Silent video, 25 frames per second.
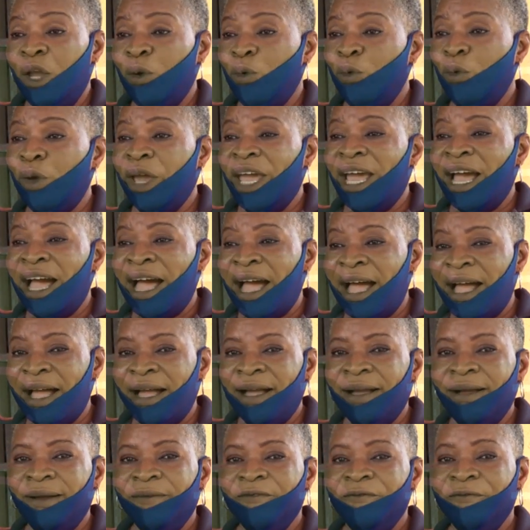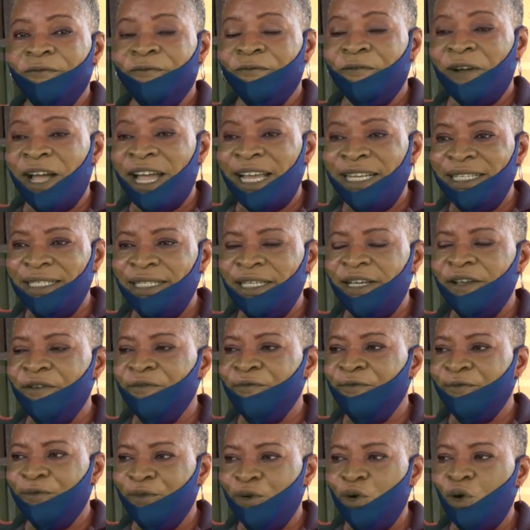We are fighting
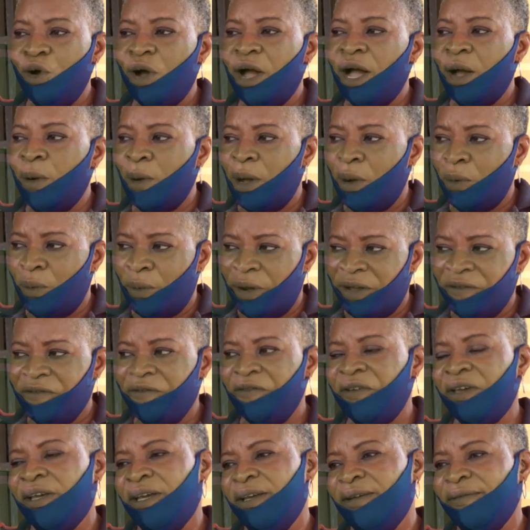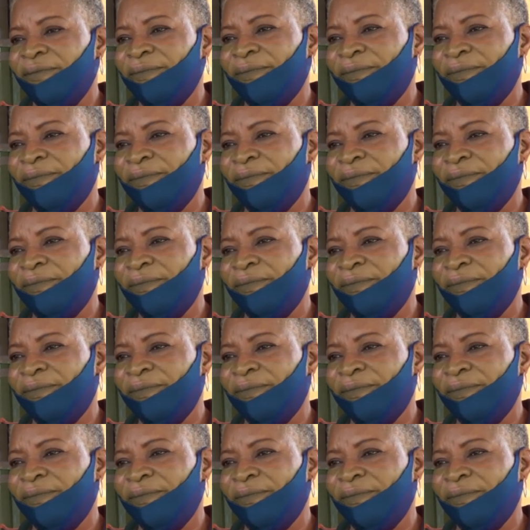for our welfare.